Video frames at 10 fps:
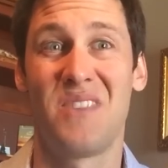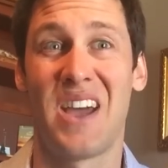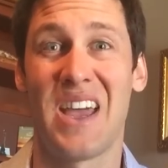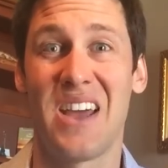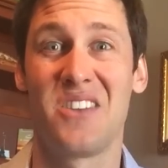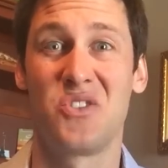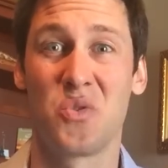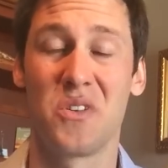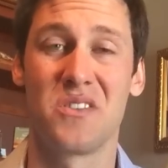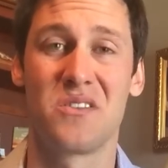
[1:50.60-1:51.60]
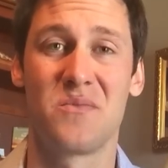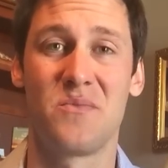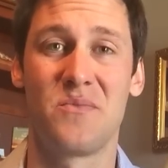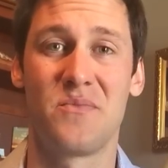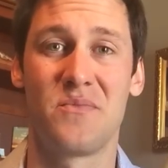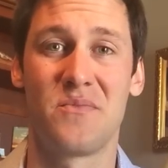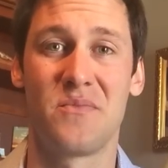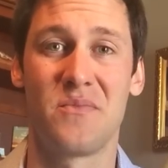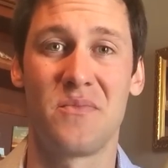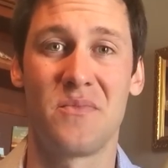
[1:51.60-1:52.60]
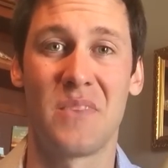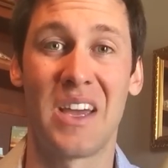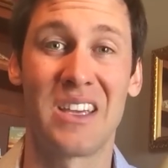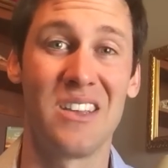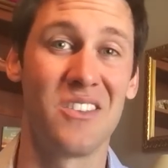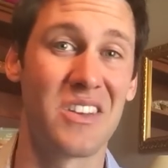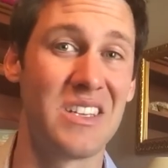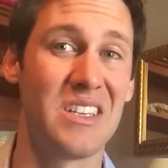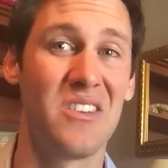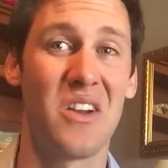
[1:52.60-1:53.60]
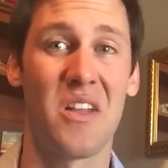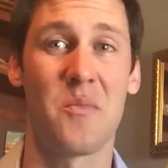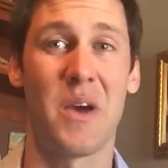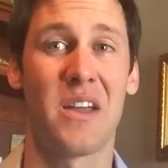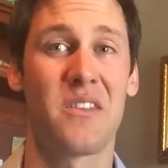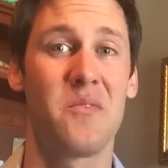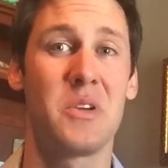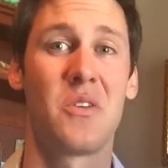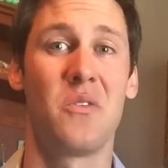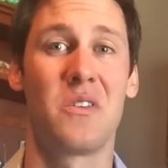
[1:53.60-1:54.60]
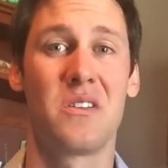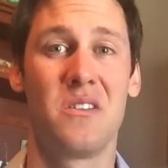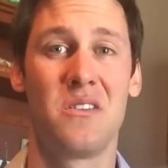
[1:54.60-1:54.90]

I had a choice. I could either continue down the path that I've been going,